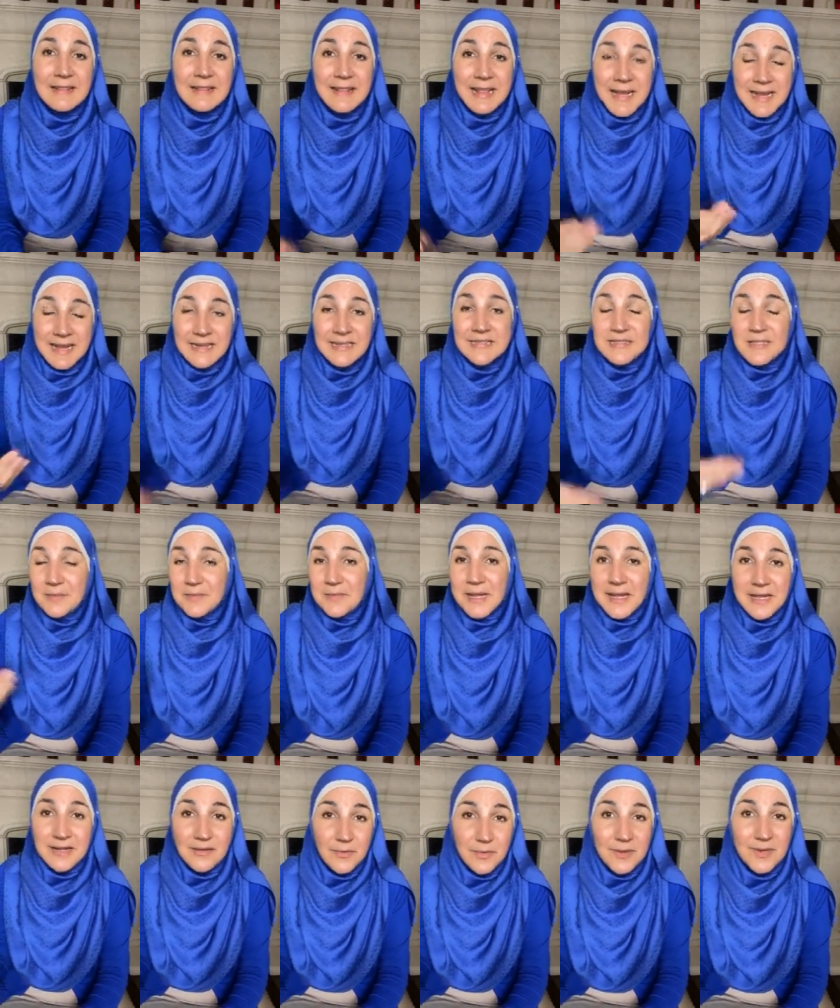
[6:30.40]
that is a
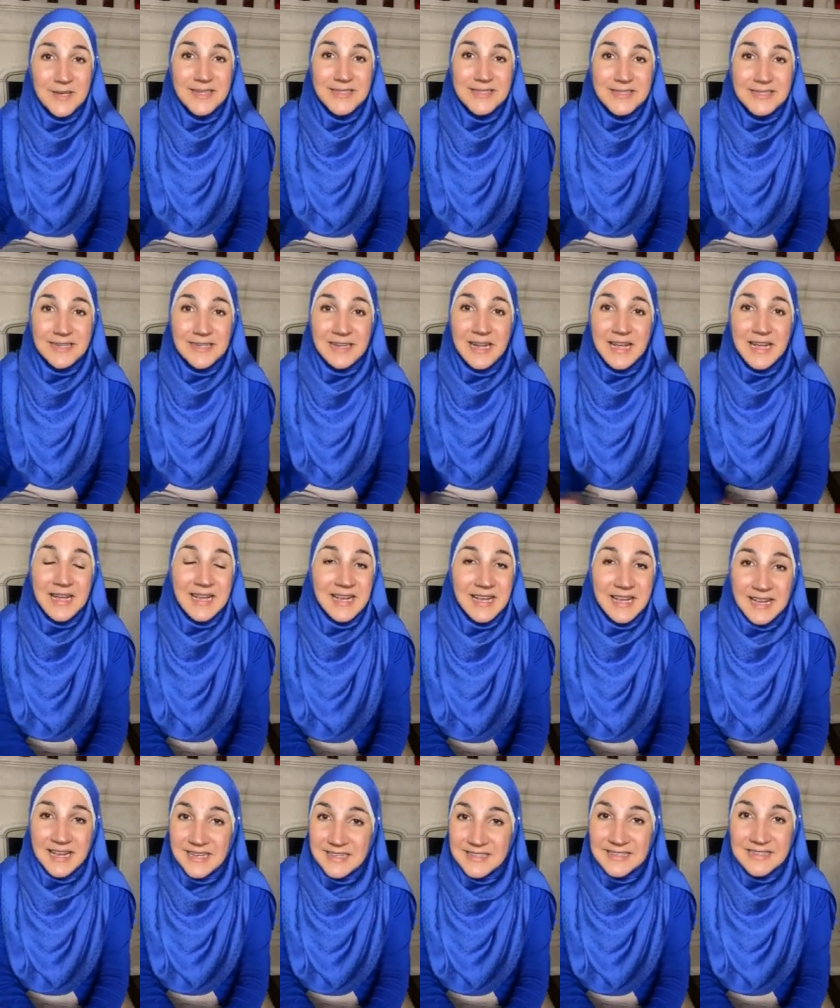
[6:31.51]
main reason
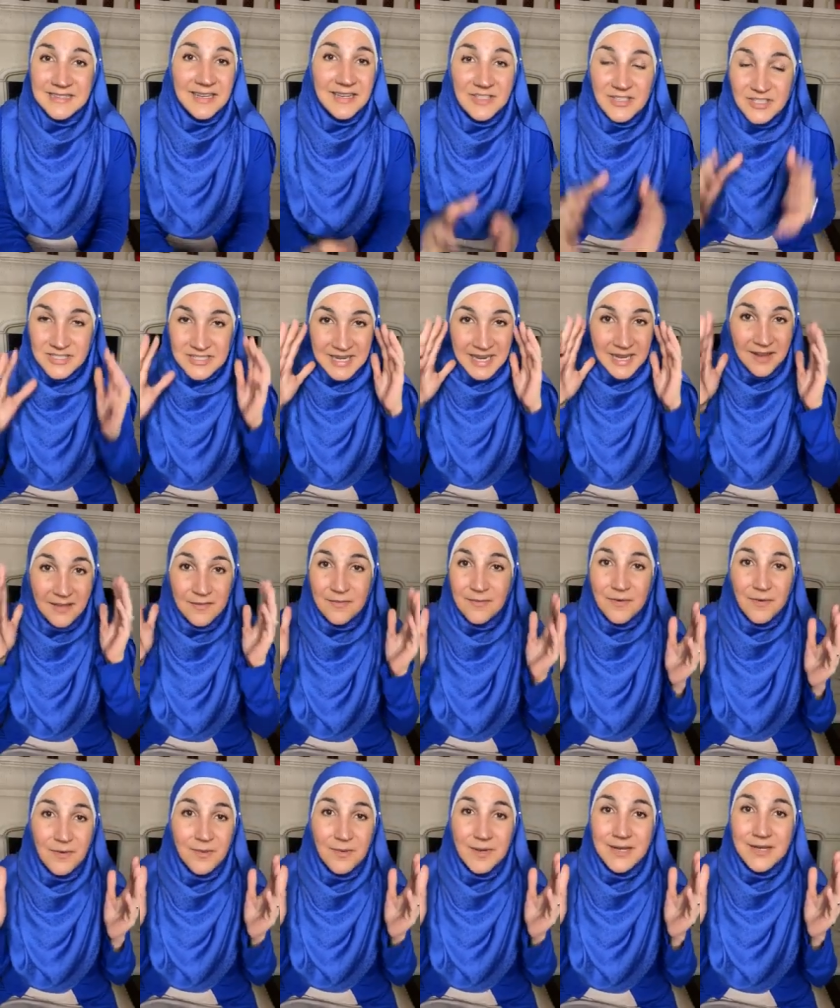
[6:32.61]
kids, they just can't
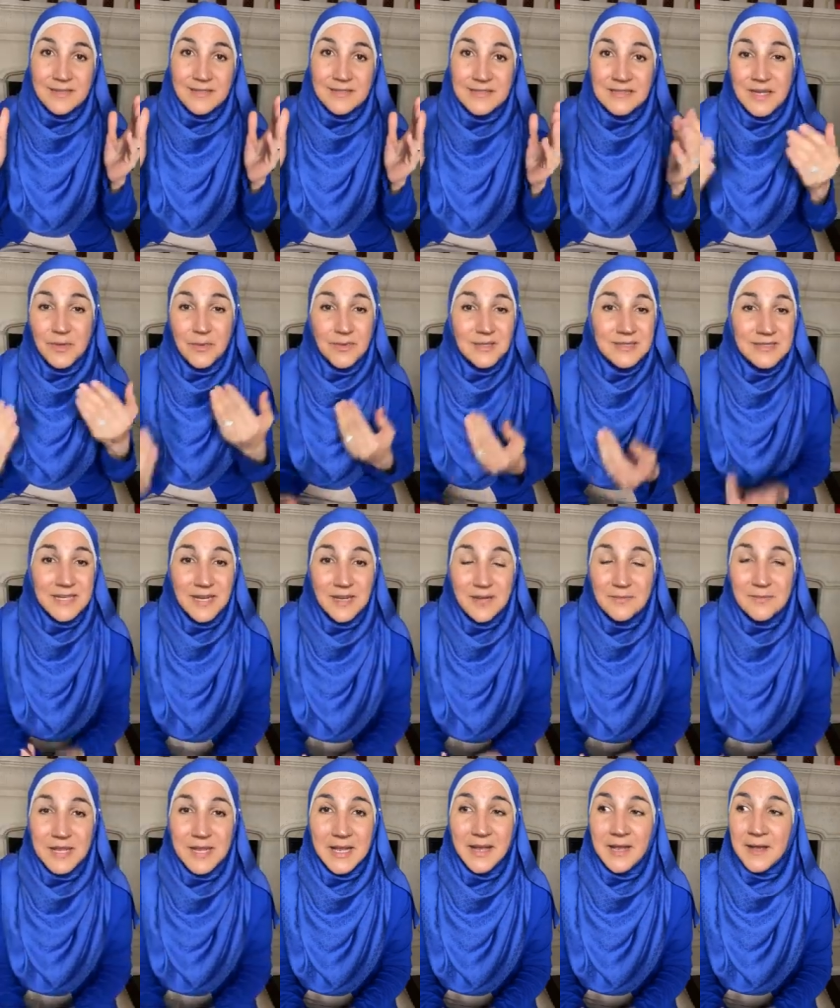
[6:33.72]
focus. They will tell
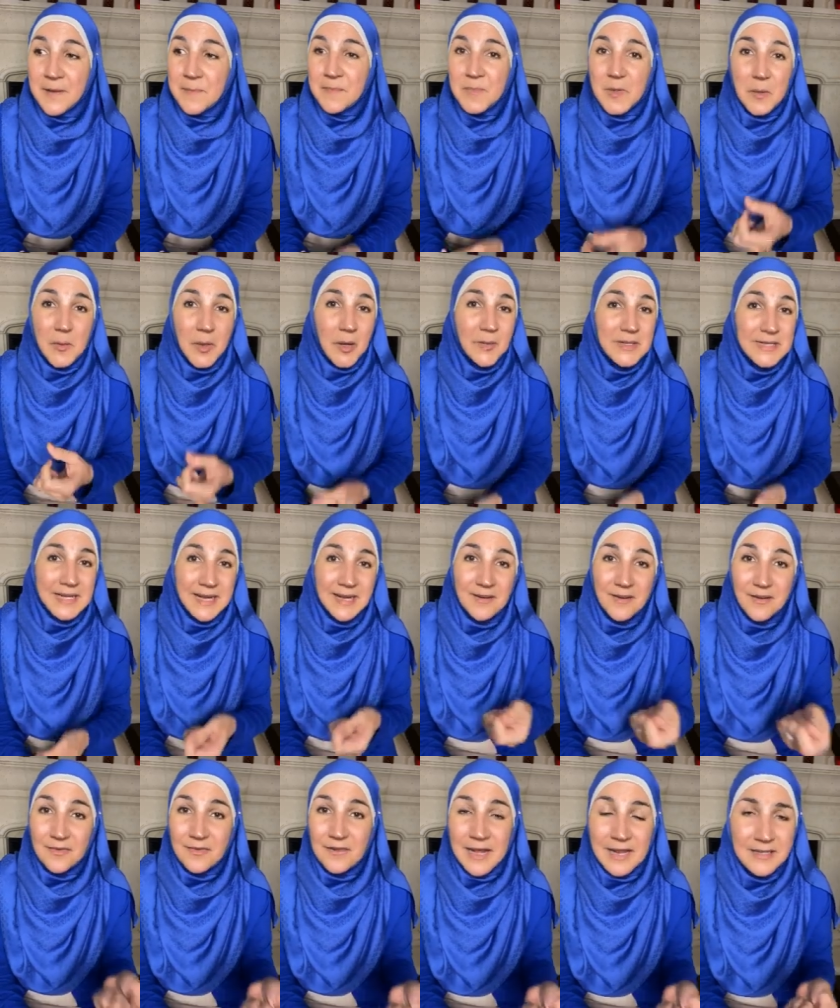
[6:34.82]
me, Mom and Dad
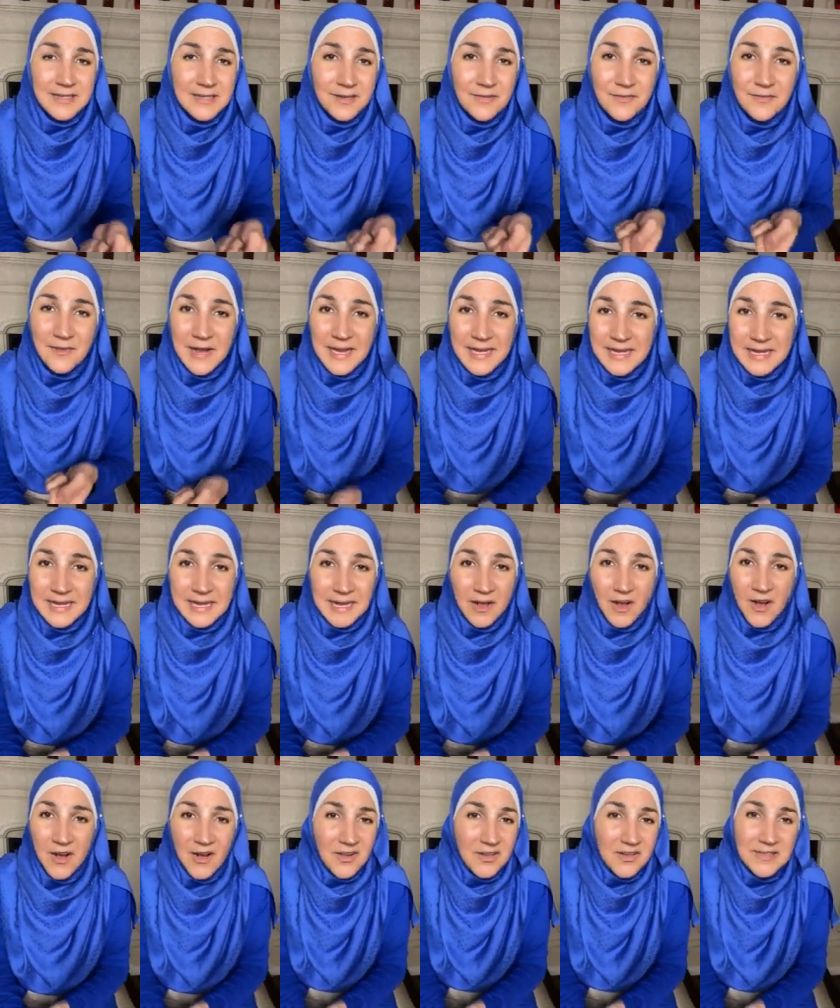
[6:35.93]
are like, they're fighting
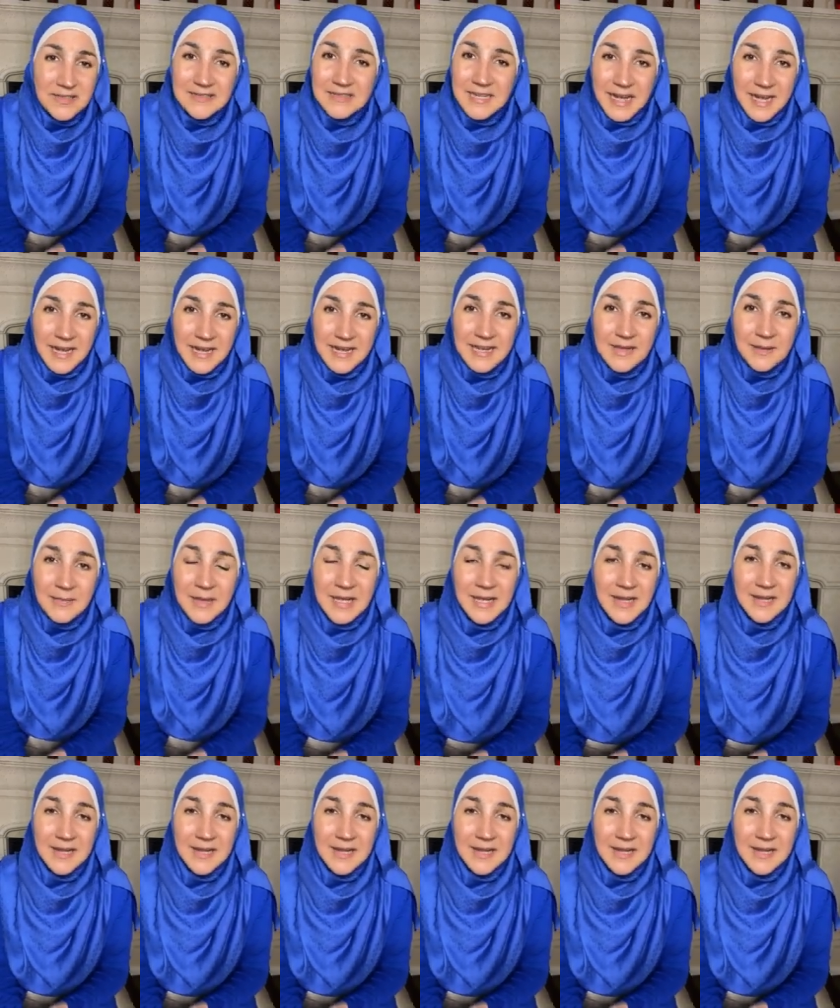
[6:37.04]
all the time.